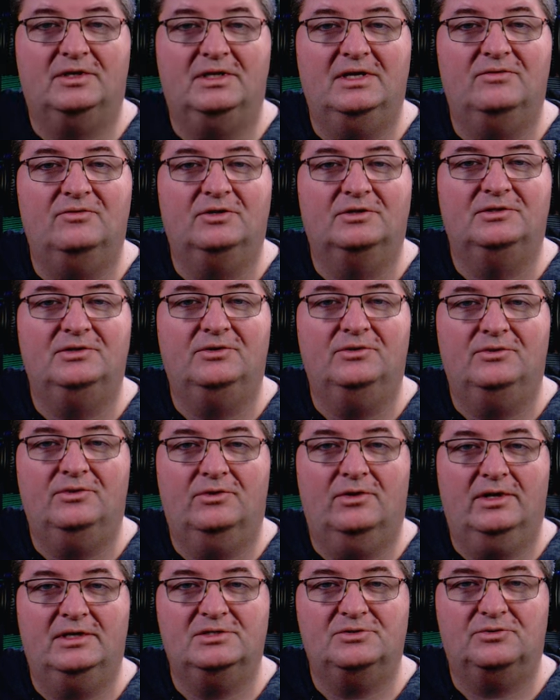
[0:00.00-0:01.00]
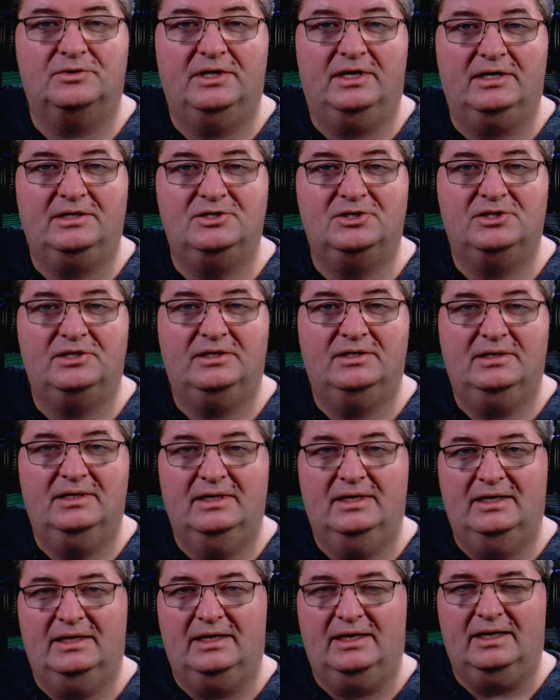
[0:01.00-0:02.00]
over to level 2 noise
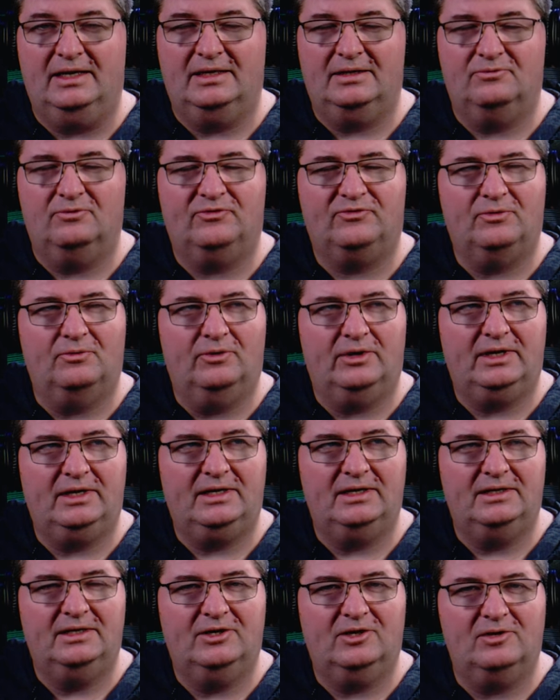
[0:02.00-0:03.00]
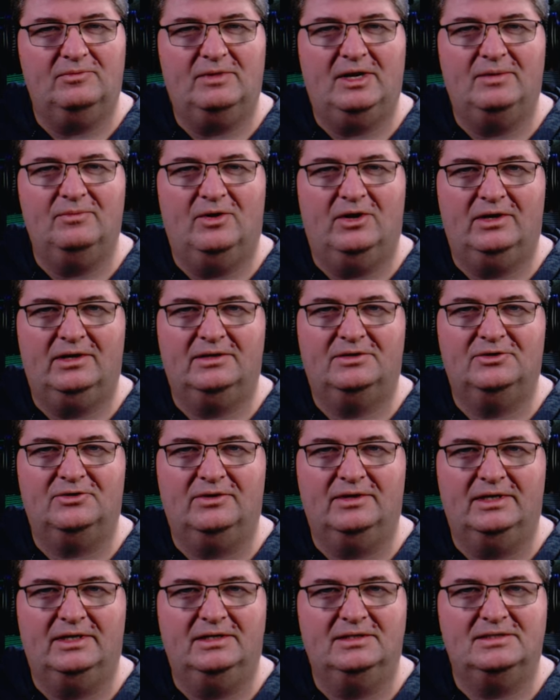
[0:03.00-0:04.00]
reduction, and from what I can hear in my
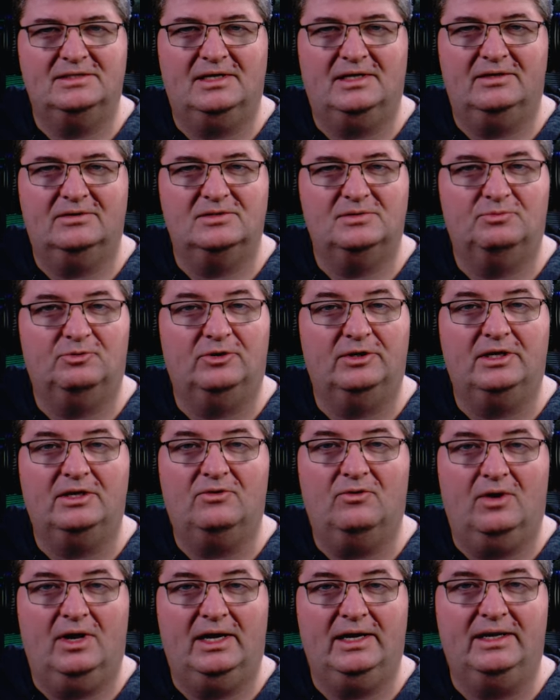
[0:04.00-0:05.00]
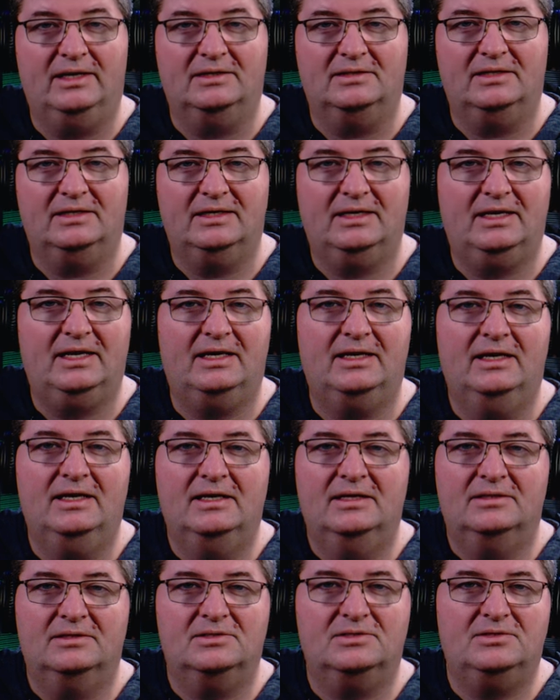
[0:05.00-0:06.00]
monitoring, it sounds pretty quiet. And again,
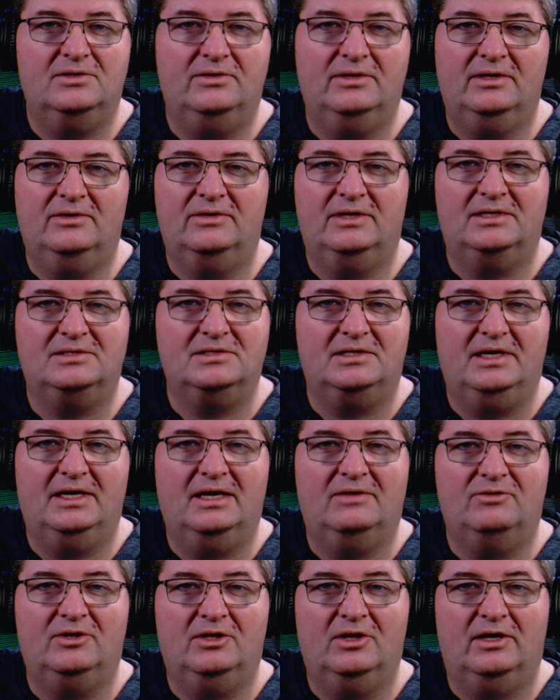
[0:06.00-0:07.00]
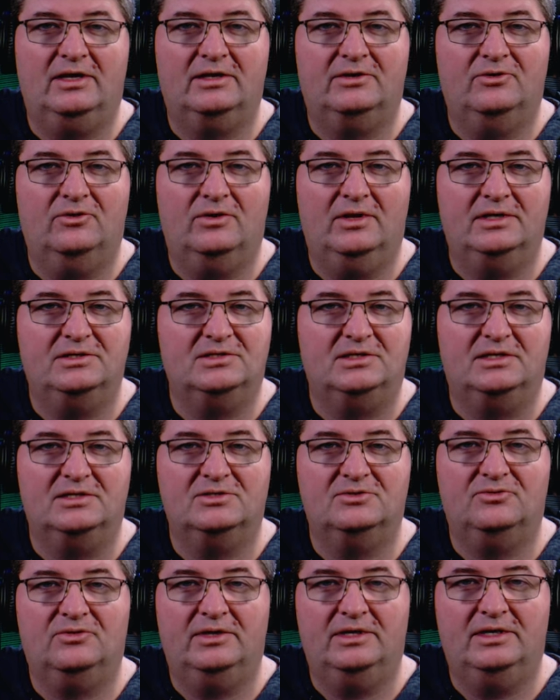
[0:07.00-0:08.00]
the studio doesn't have a lot of noise. It
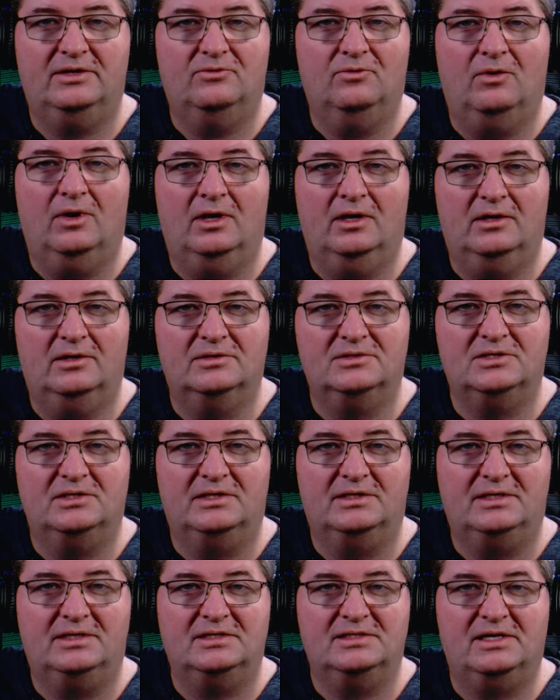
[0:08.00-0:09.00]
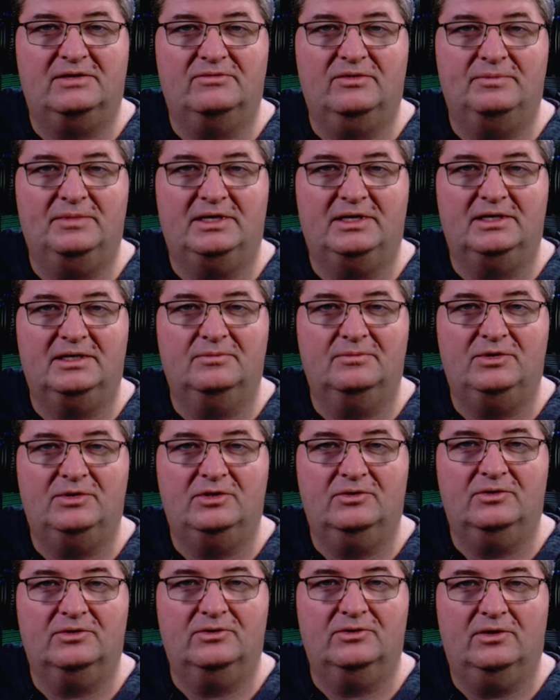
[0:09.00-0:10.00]
has treated walls, and it does have a bit of
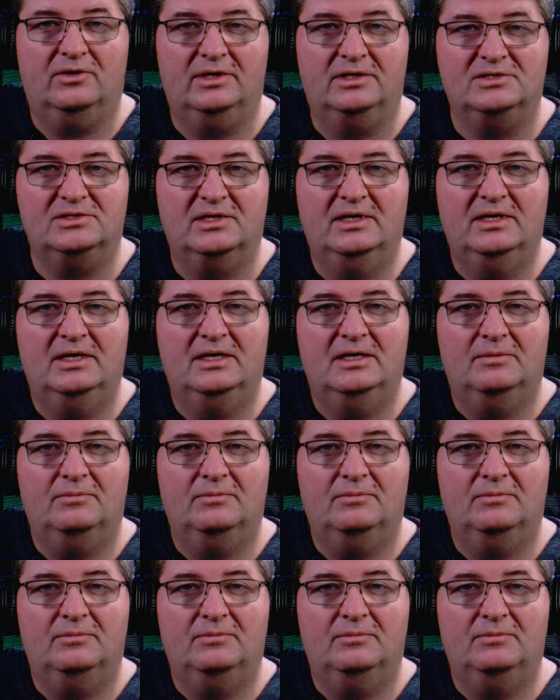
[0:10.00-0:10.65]
computer noise.